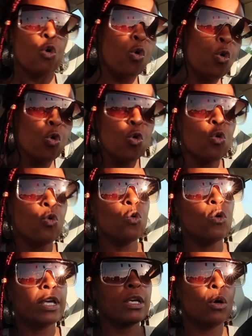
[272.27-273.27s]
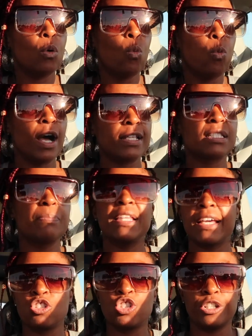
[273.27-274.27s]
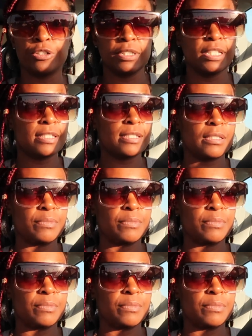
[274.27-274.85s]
who wants to be like a journalist